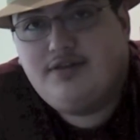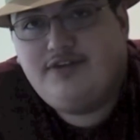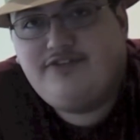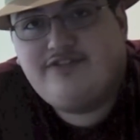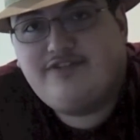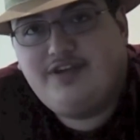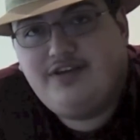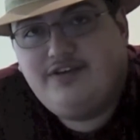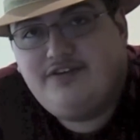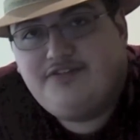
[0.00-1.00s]
This
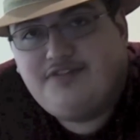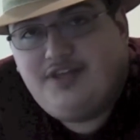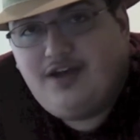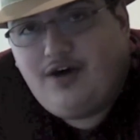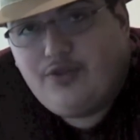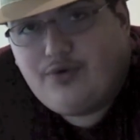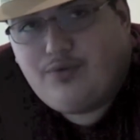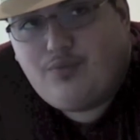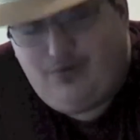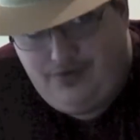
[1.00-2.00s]
is the
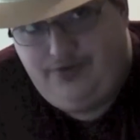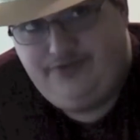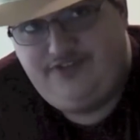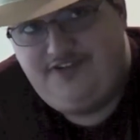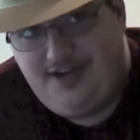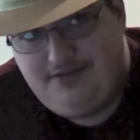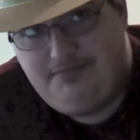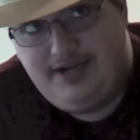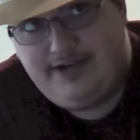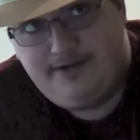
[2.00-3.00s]
Other Worlds
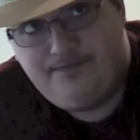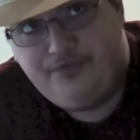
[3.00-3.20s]
Deadman,